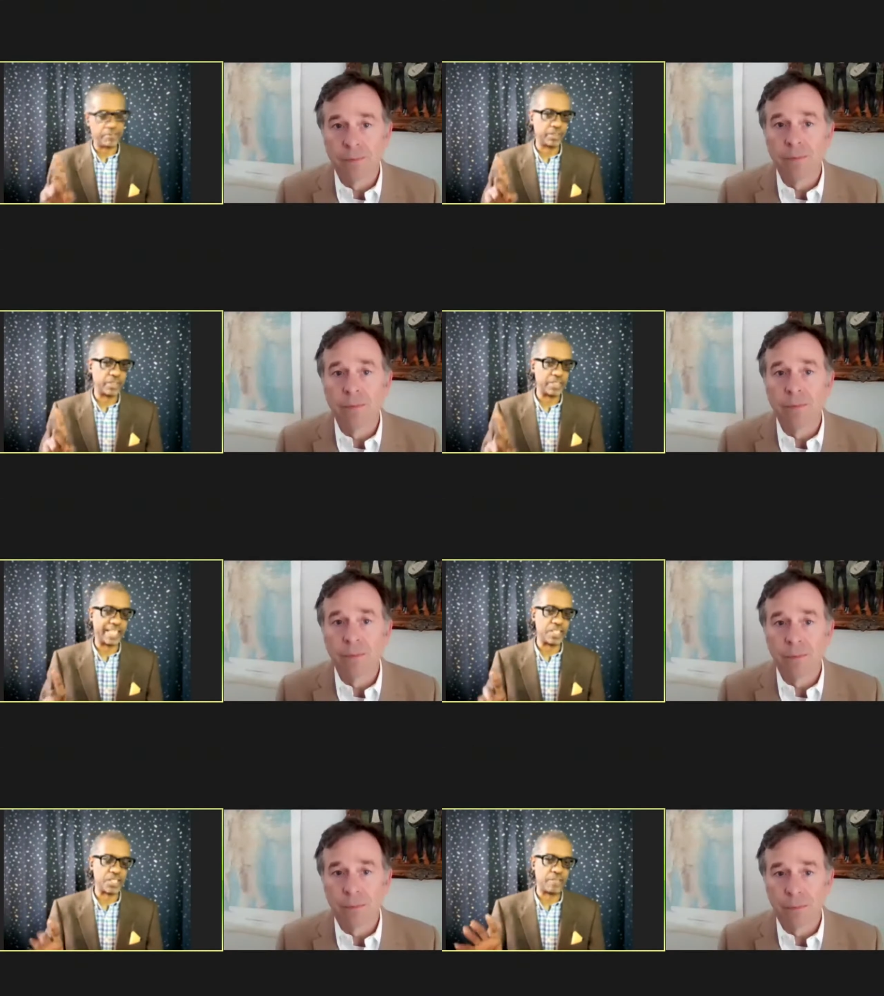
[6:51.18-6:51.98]
Speaker 1: they're taking us
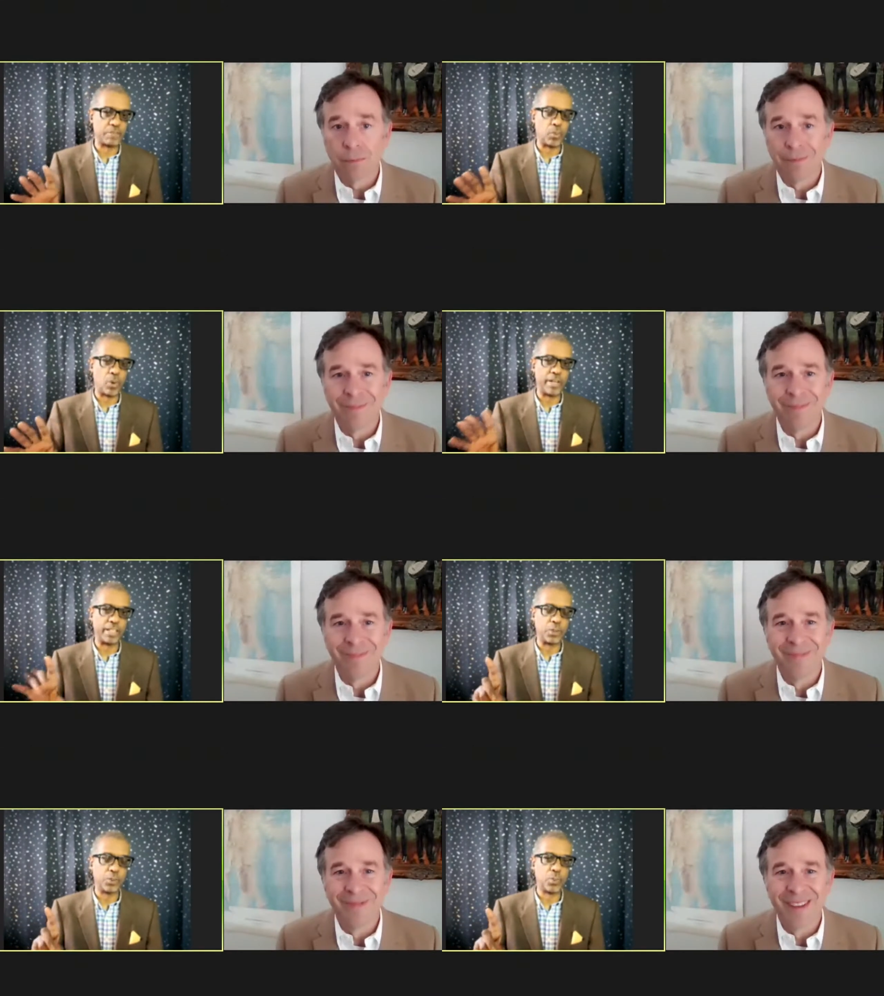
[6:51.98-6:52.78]
off to water. I'm going to
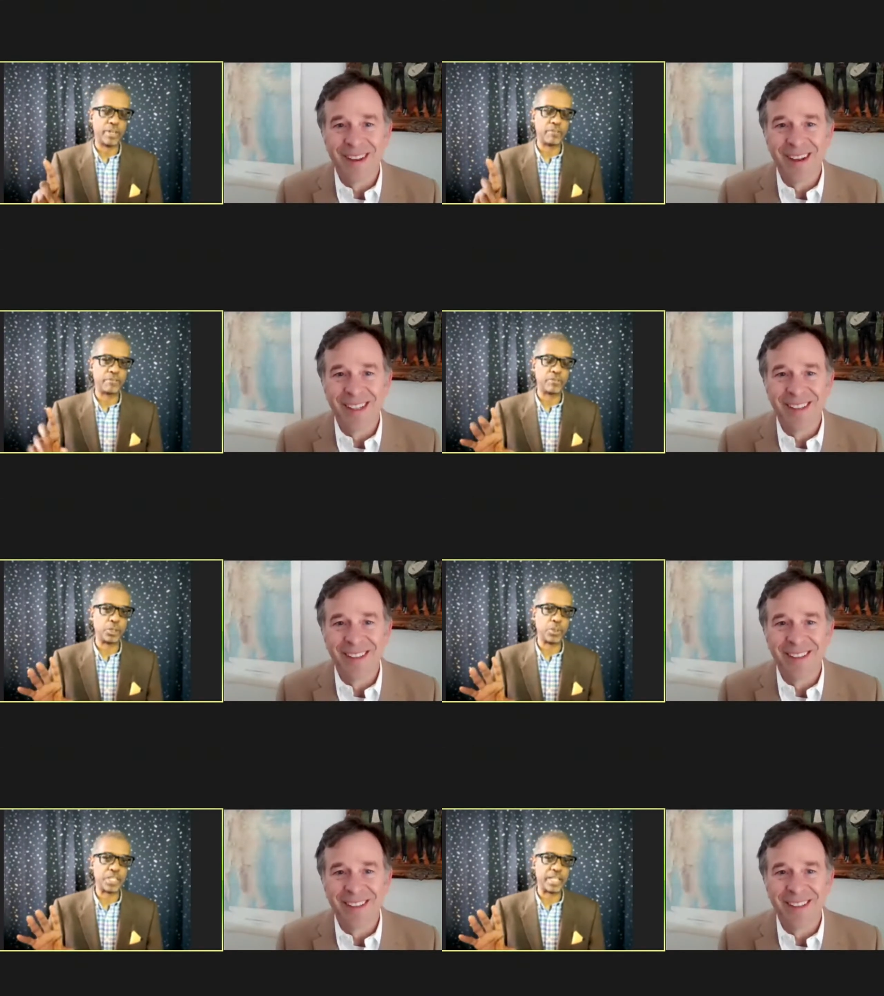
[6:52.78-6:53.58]
hold water here for a quick
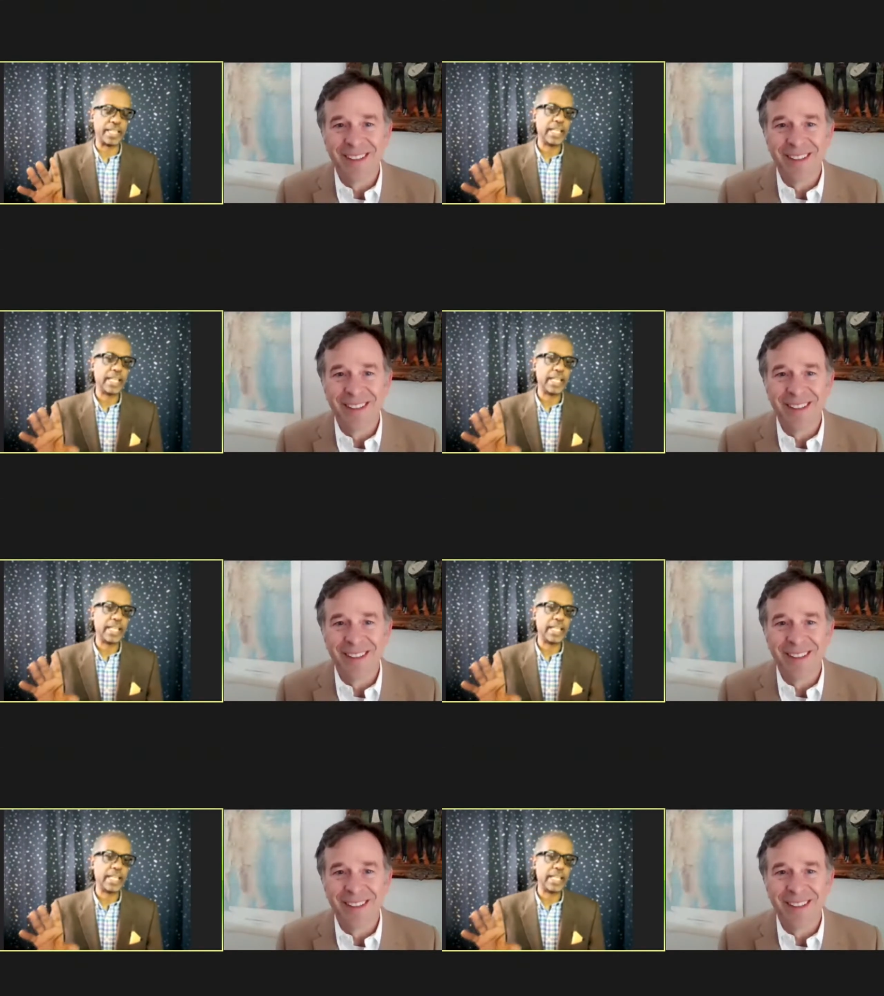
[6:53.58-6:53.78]
second.